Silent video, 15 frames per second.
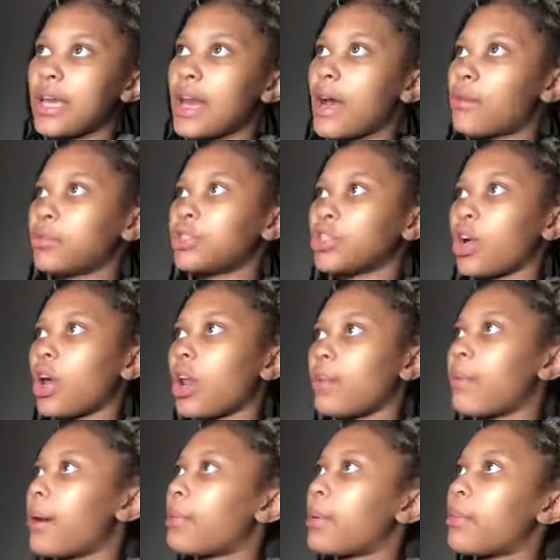I was just all
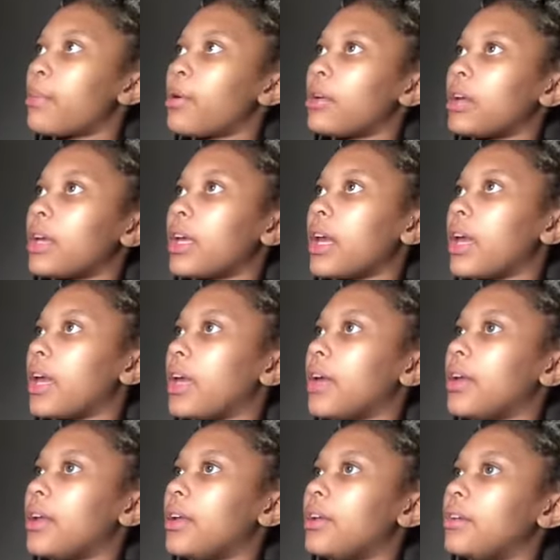about promoting
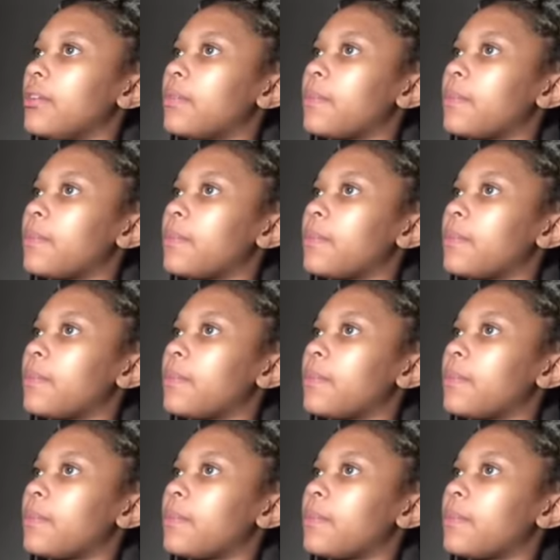and